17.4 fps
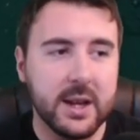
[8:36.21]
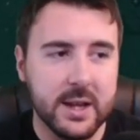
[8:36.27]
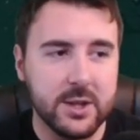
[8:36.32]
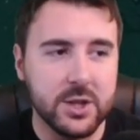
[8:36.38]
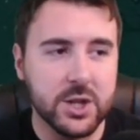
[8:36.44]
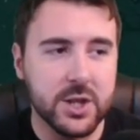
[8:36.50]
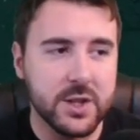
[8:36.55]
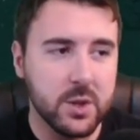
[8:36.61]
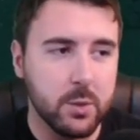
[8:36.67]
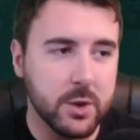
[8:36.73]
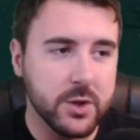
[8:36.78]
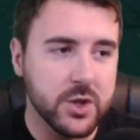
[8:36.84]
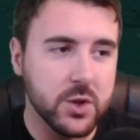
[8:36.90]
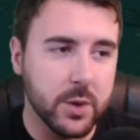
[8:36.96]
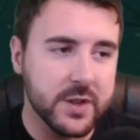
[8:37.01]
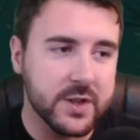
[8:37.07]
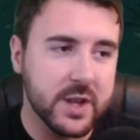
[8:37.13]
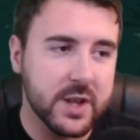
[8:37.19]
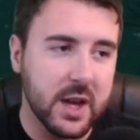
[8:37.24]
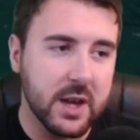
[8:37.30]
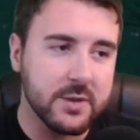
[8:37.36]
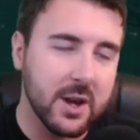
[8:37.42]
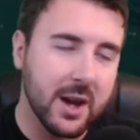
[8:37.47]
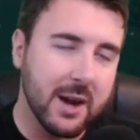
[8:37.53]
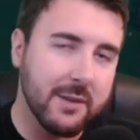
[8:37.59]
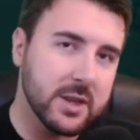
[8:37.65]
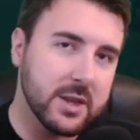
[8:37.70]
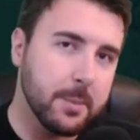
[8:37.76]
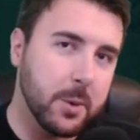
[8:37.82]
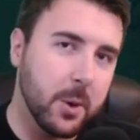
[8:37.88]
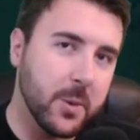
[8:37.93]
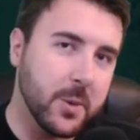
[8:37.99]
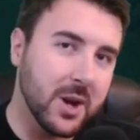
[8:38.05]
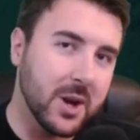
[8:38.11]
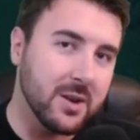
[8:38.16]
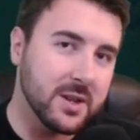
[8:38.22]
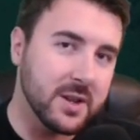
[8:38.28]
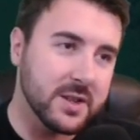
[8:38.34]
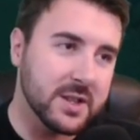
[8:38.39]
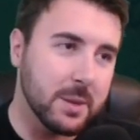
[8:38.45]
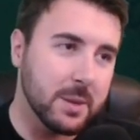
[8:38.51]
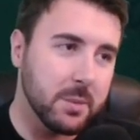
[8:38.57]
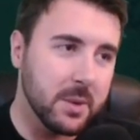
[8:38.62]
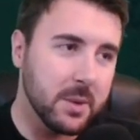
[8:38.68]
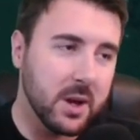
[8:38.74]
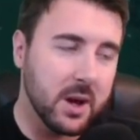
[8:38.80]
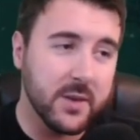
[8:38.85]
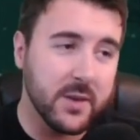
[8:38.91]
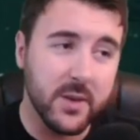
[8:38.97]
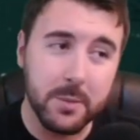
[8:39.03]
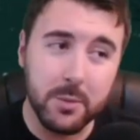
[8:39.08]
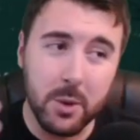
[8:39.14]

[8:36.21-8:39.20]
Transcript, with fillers: Ninjas are the ones you want to save, so having that apothecary does keep them alive.